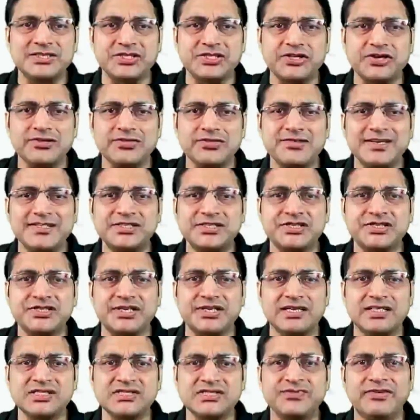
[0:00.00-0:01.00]
judges
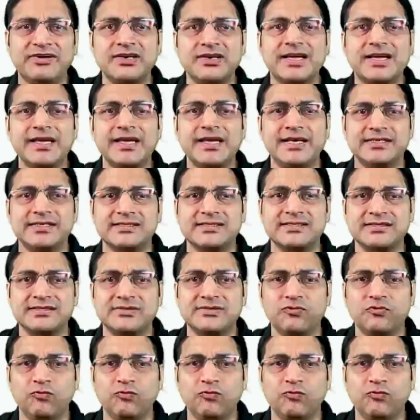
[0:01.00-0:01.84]
transfer case?